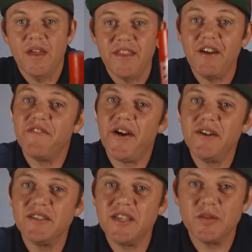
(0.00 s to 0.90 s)
Now,
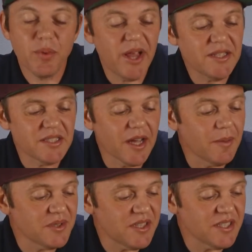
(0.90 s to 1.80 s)
FireSense Plus
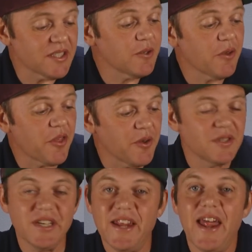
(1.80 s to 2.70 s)
comes in this little
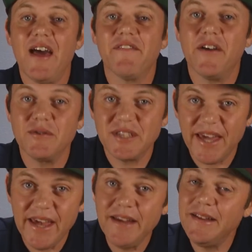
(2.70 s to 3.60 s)
13.5-ounce
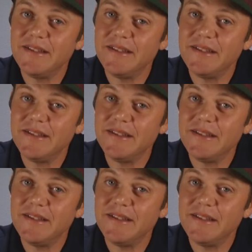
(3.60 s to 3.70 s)
can.